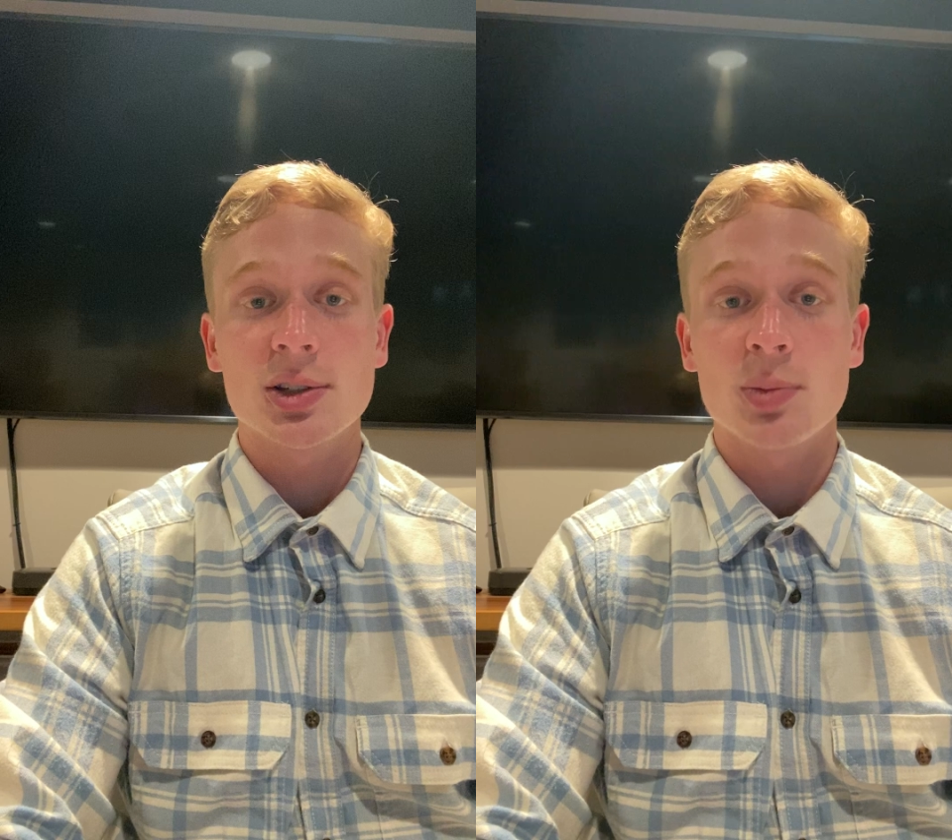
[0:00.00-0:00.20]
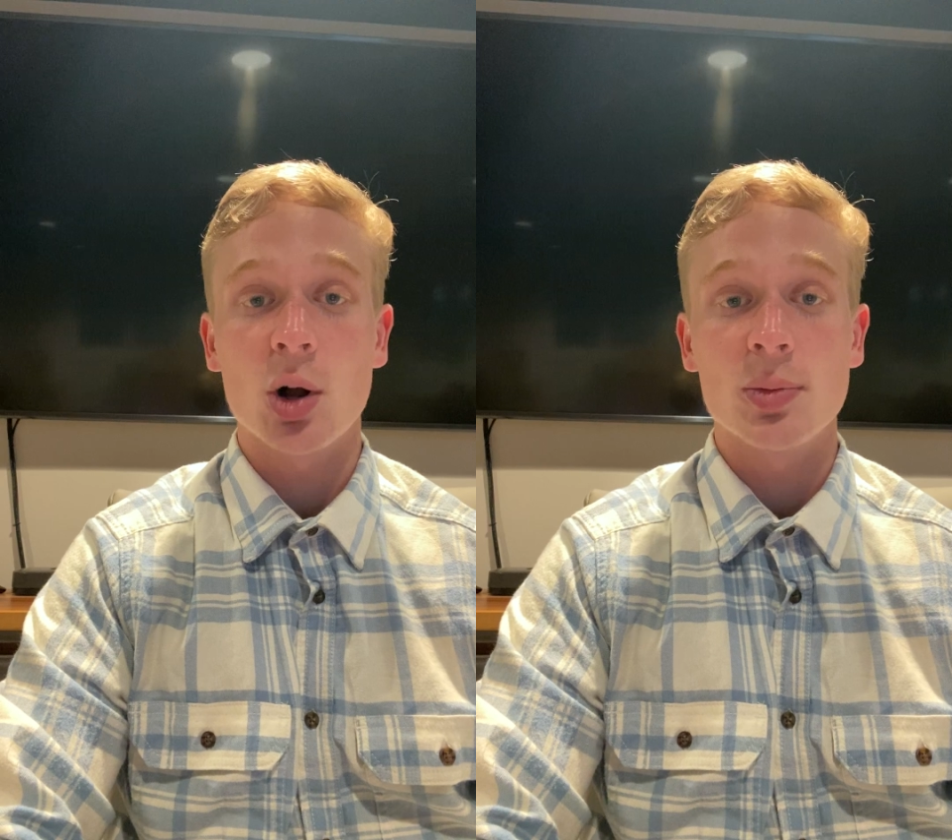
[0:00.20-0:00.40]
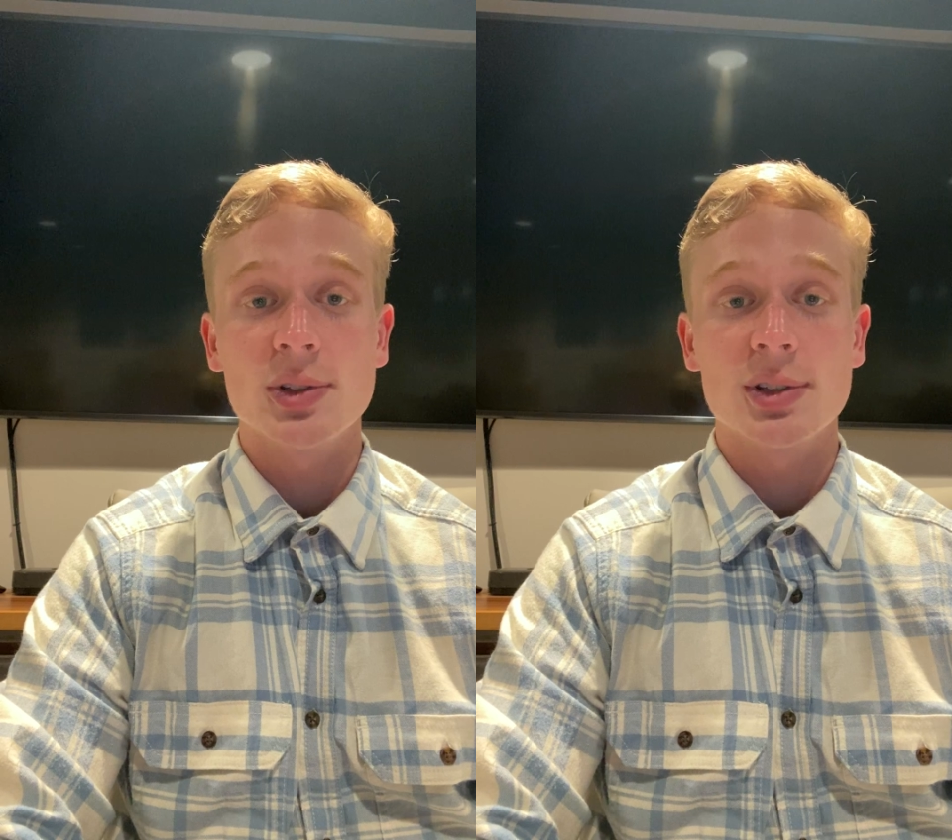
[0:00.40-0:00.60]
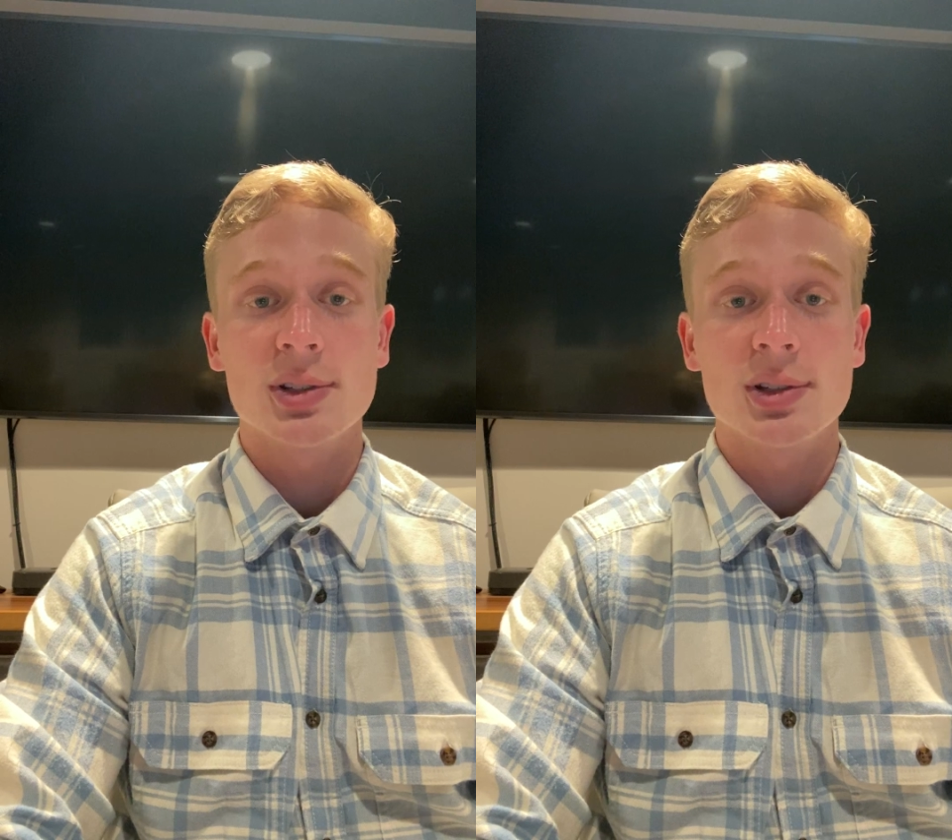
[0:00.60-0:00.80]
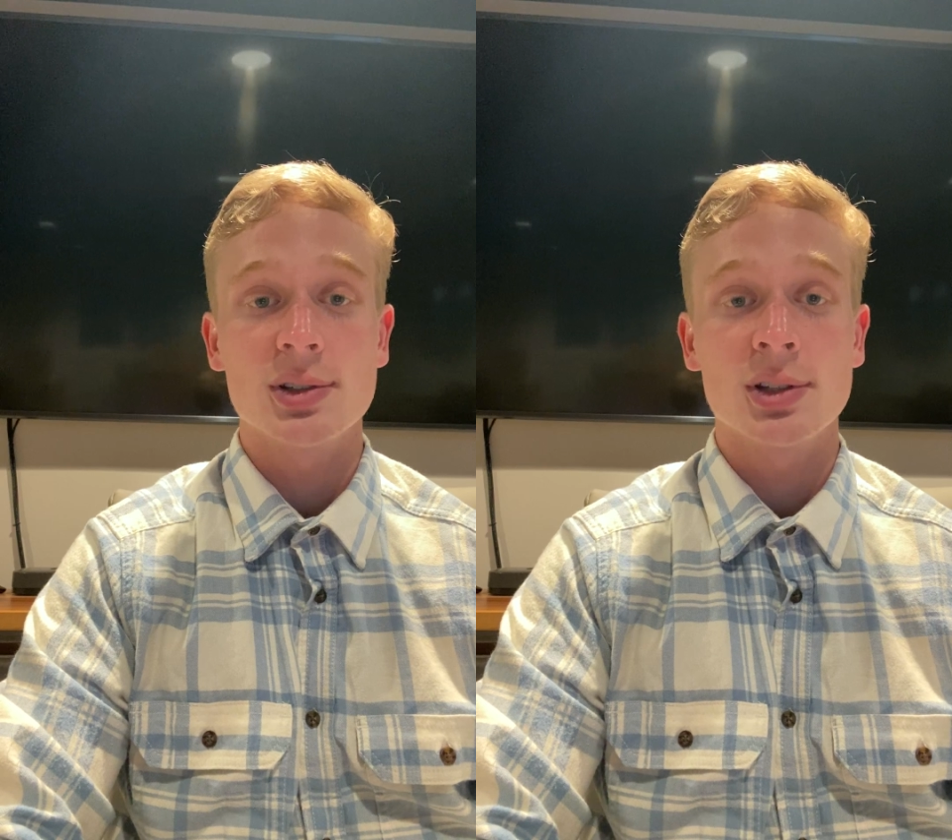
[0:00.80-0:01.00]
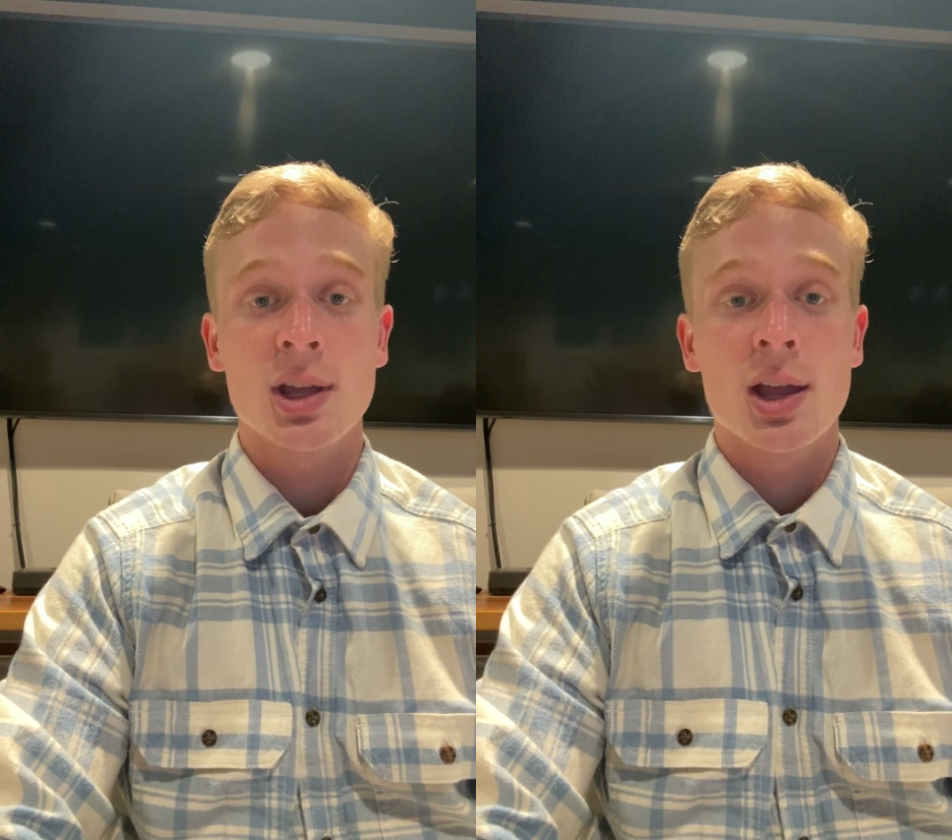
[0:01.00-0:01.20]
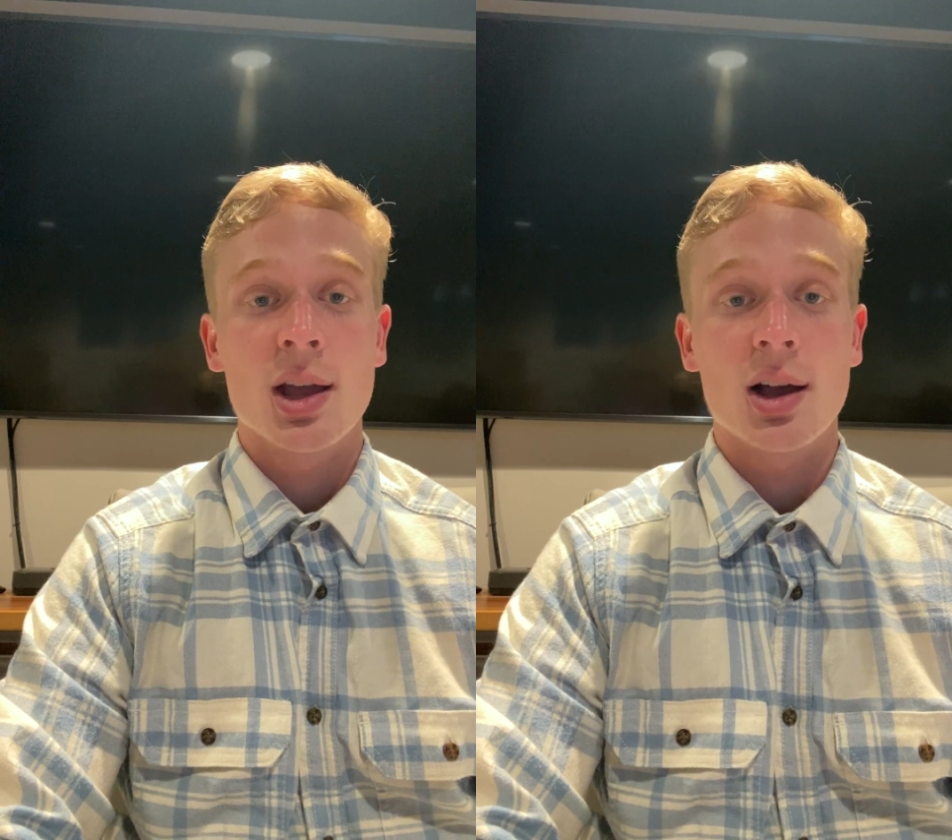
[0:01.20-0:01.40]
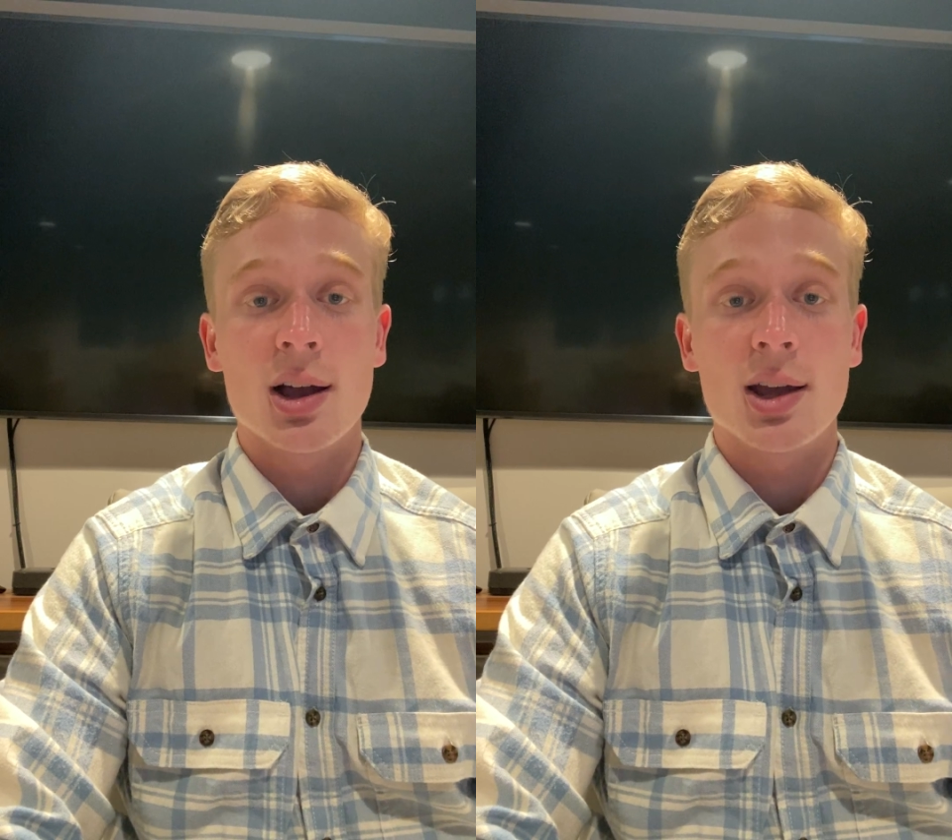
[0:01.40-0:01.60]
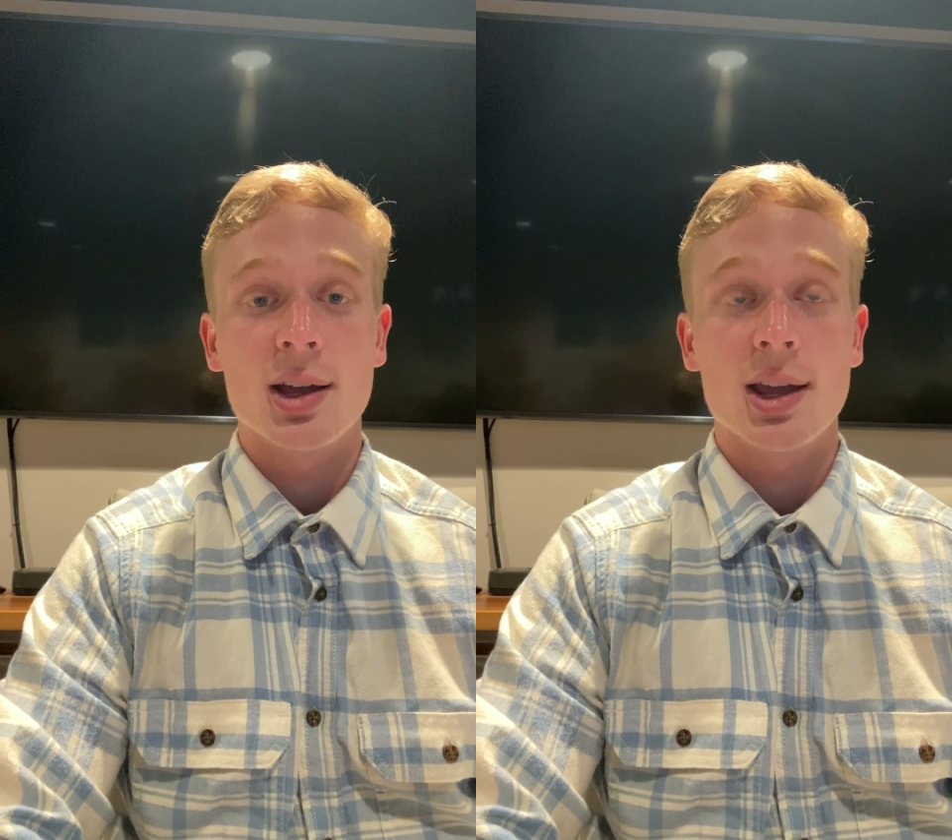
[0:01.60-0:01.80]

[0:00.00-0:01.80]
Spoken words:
small businesses in